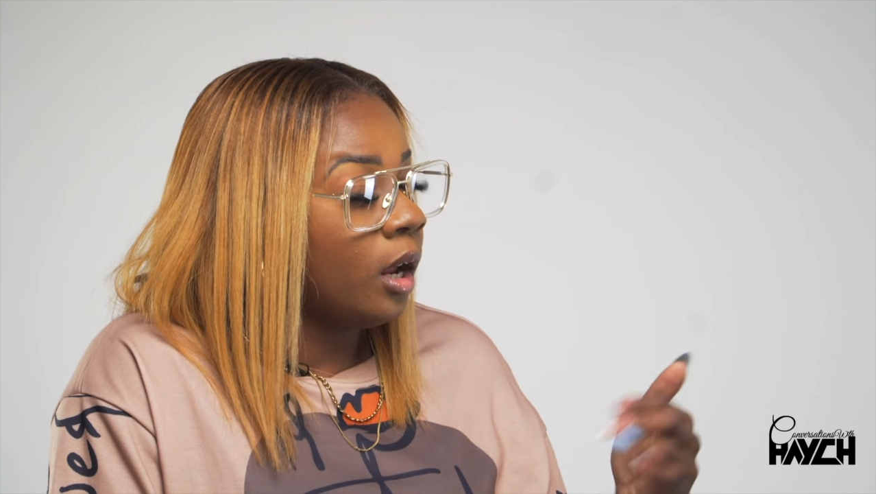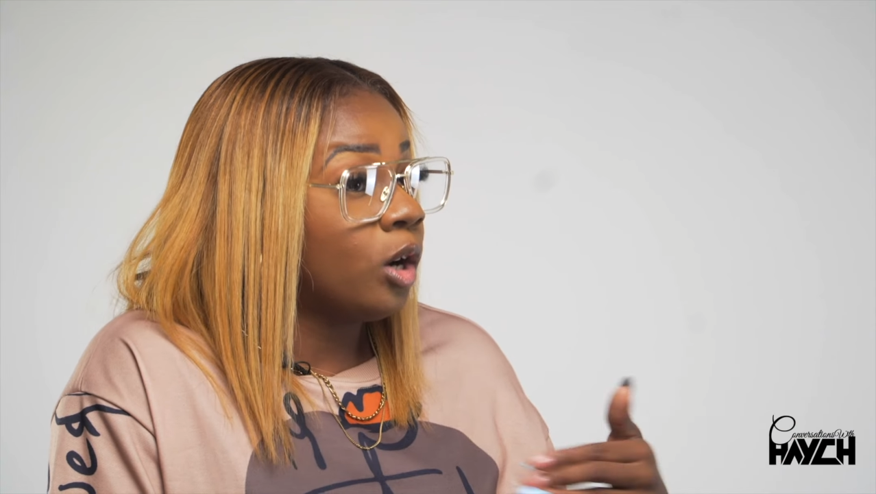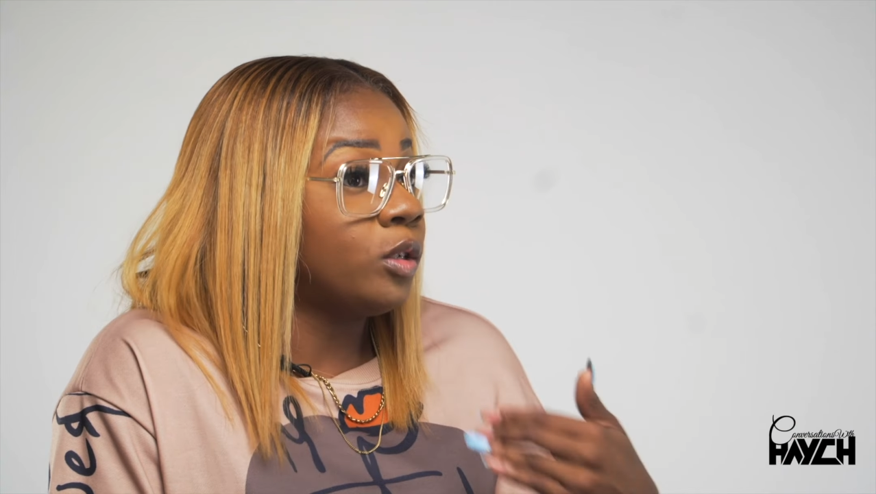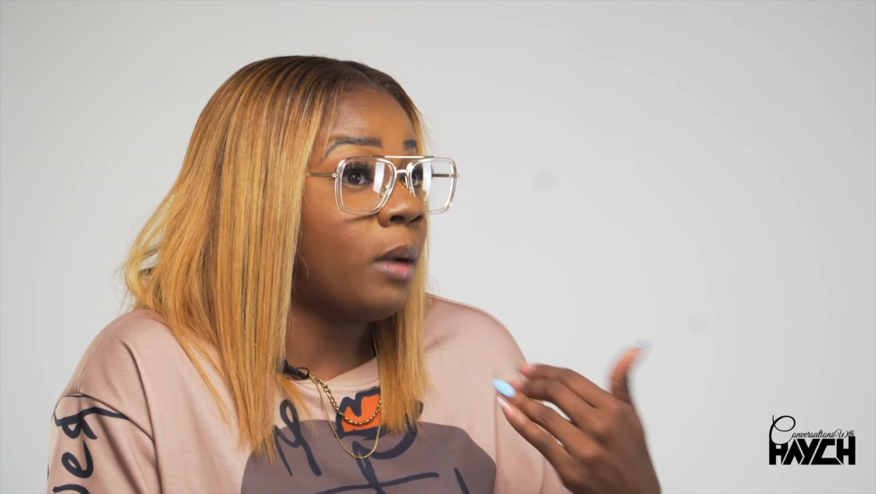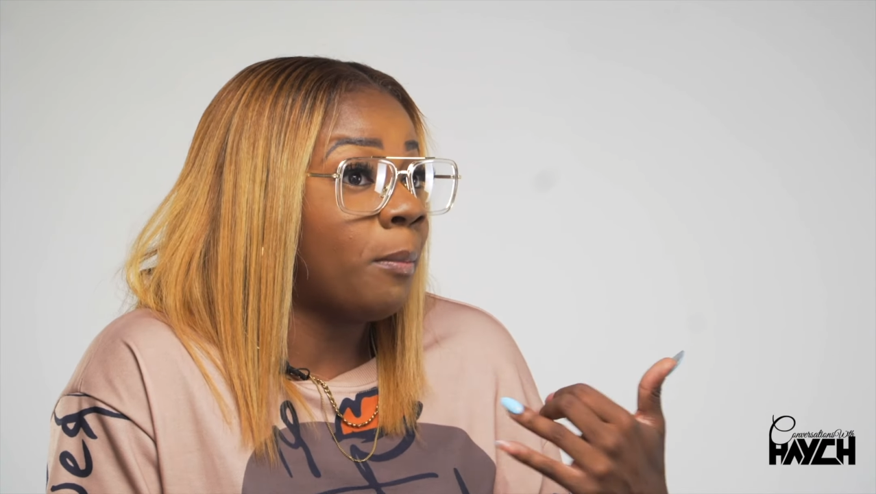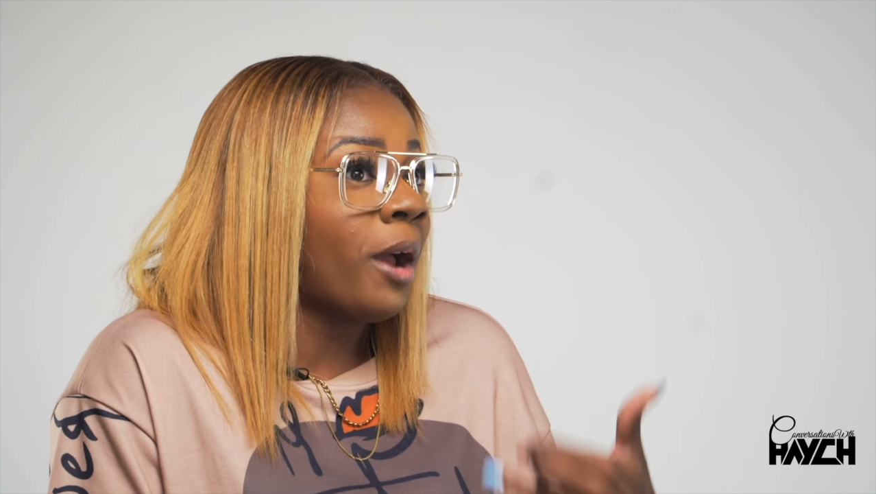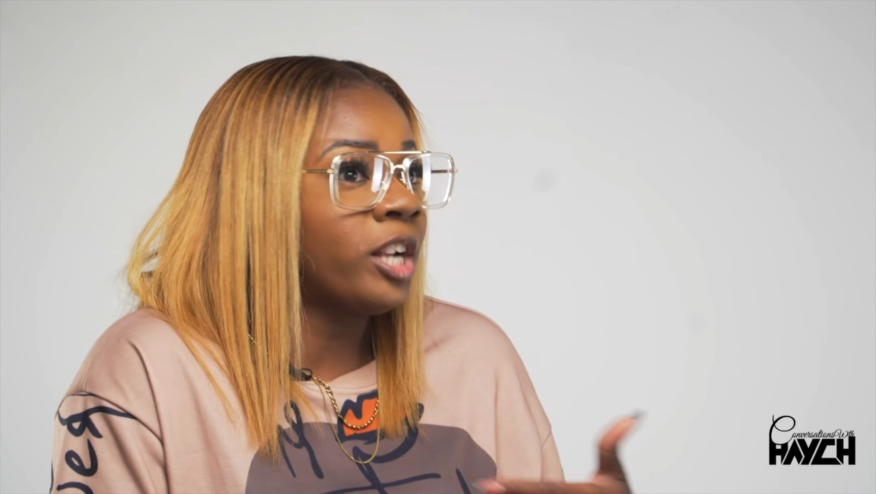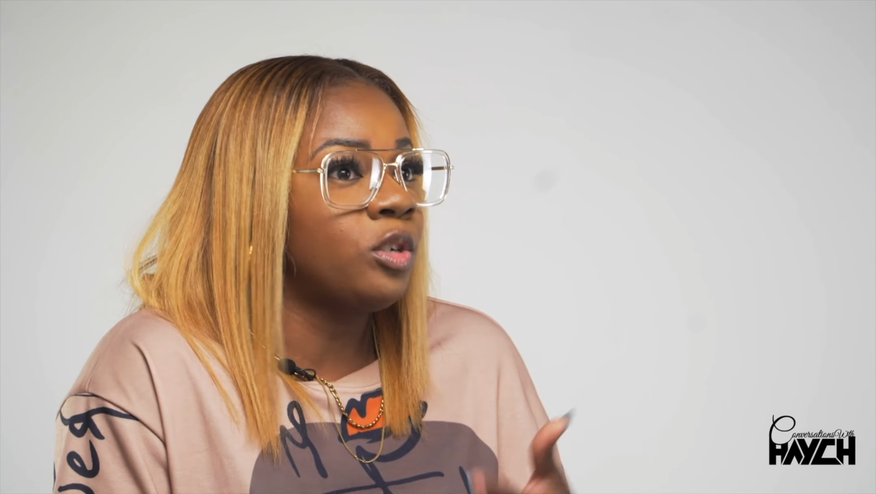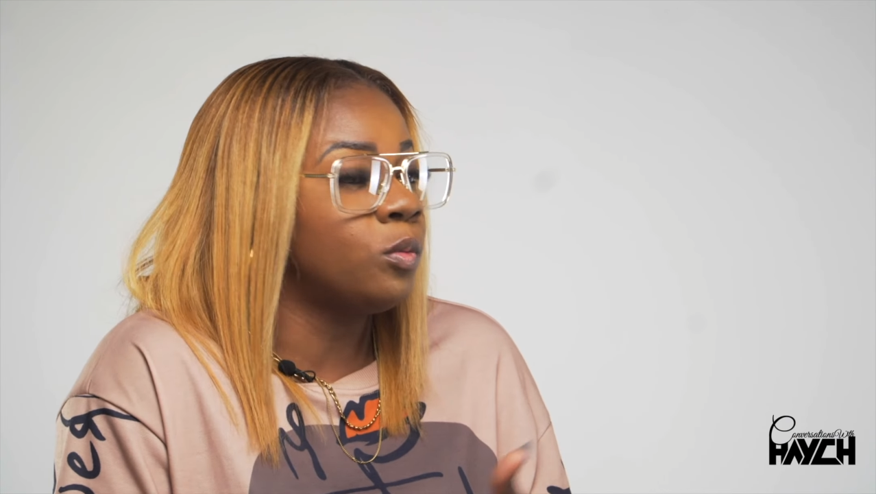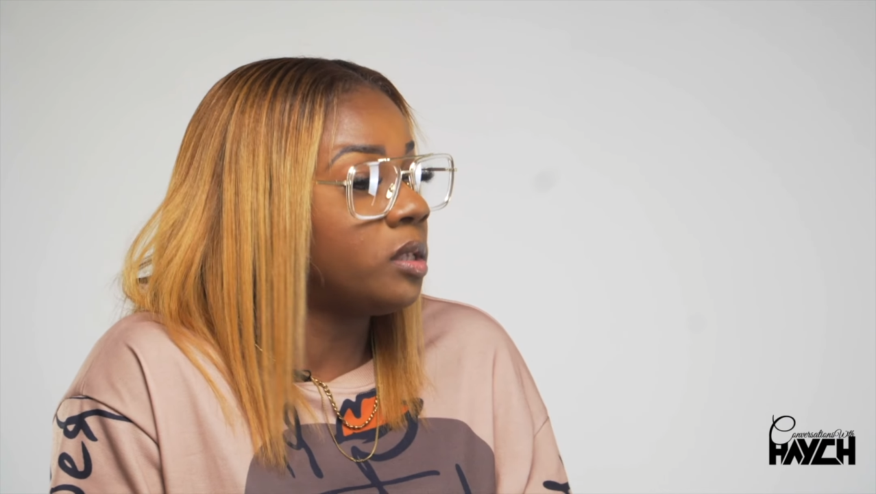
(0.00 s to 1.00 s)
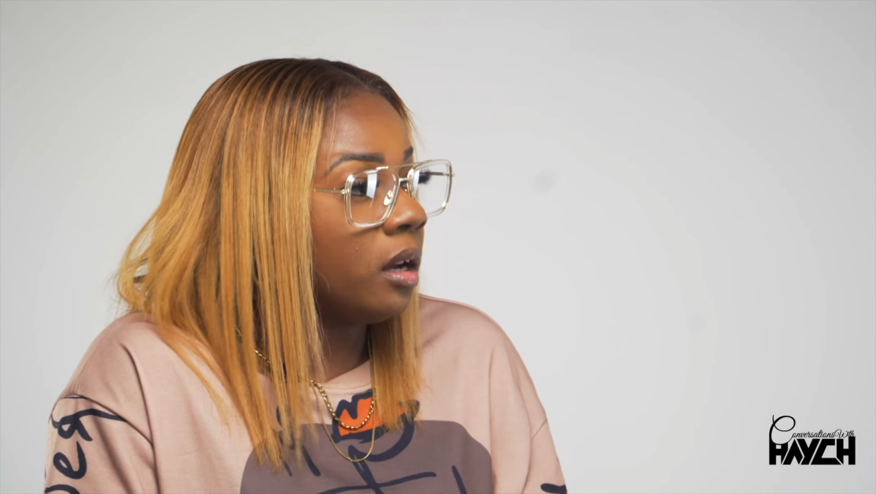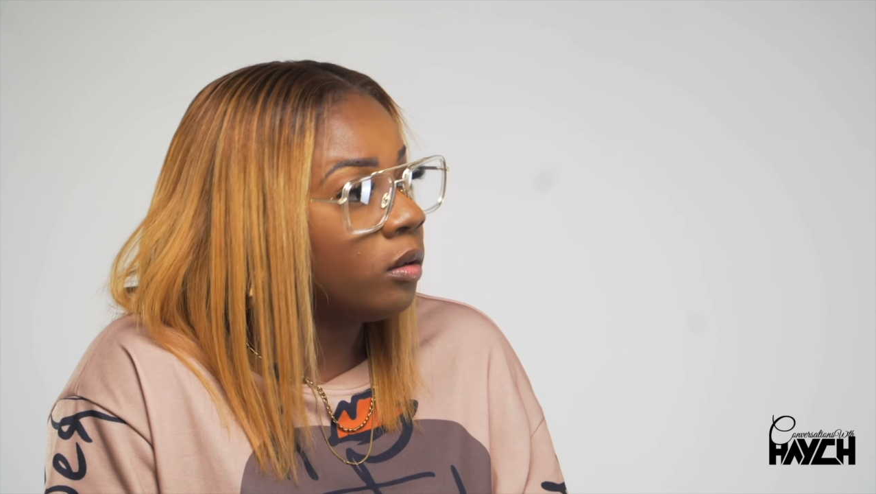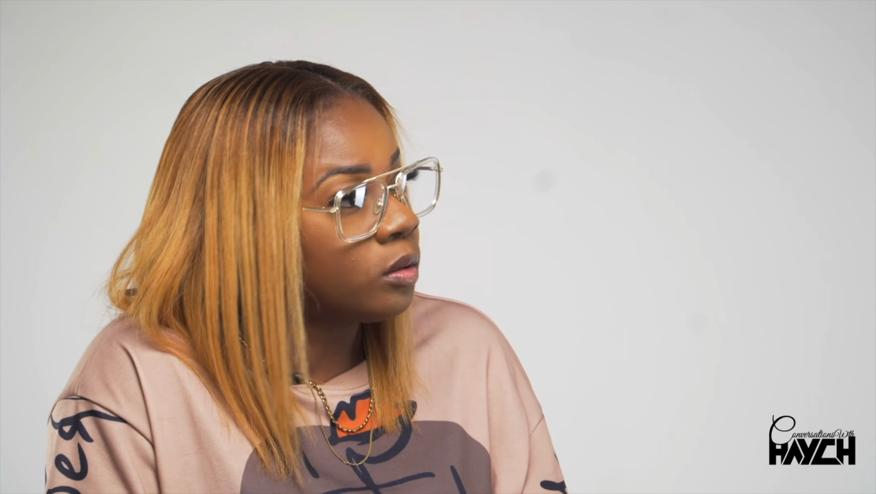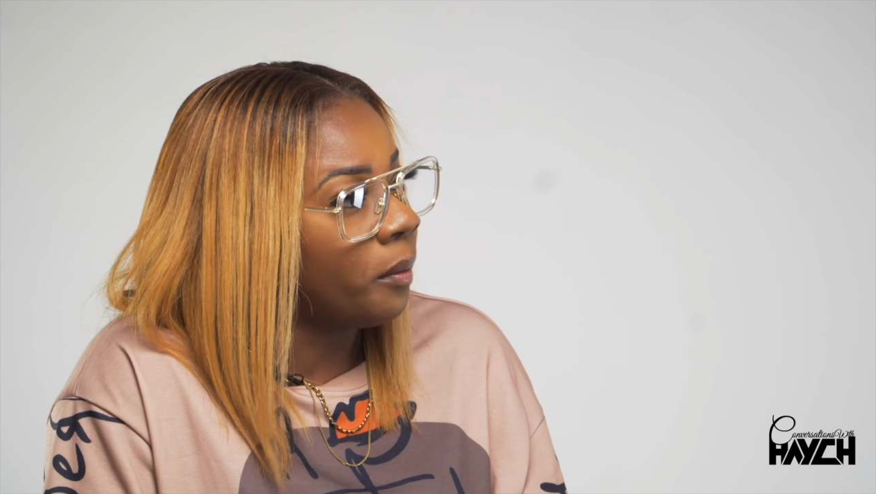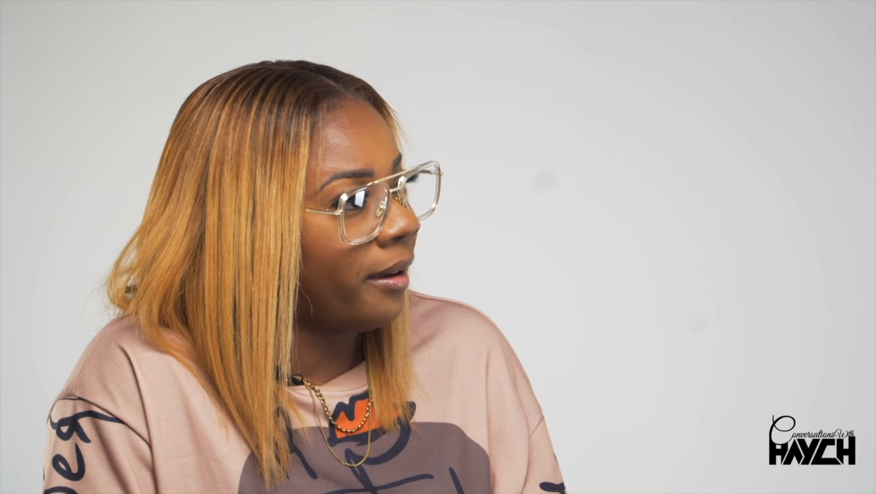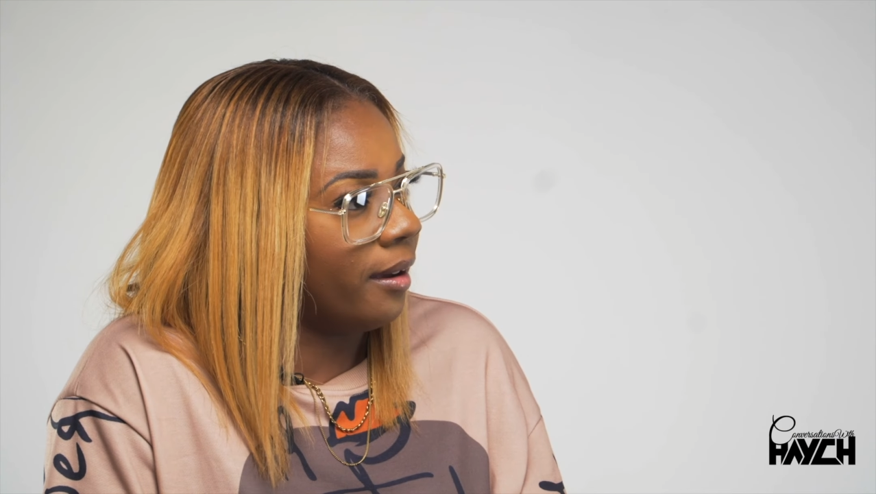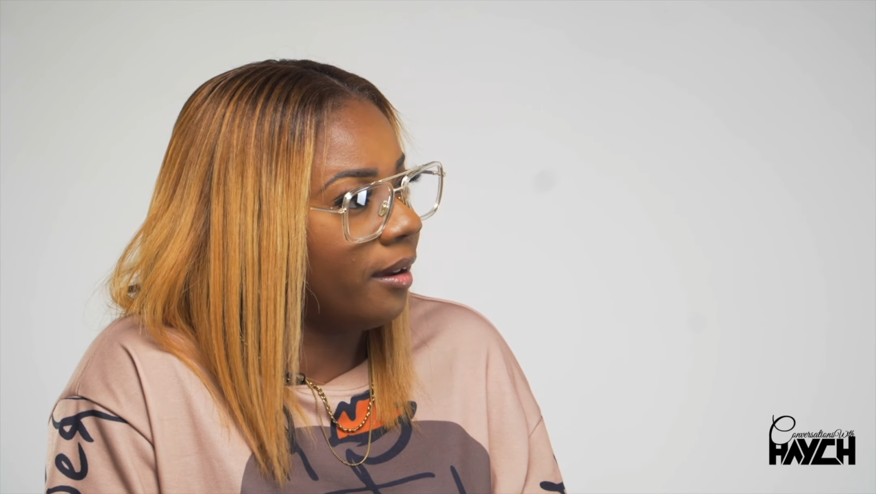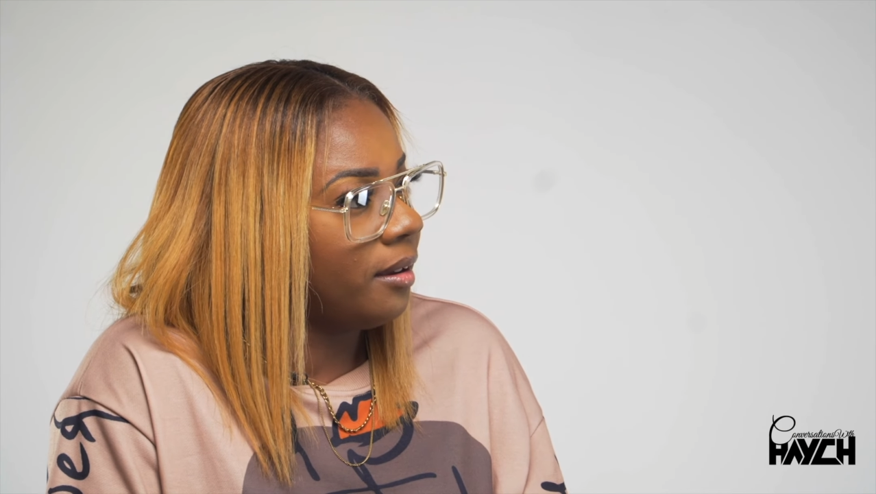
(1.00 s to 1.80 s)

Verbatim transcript: Because my passion was elsewhere.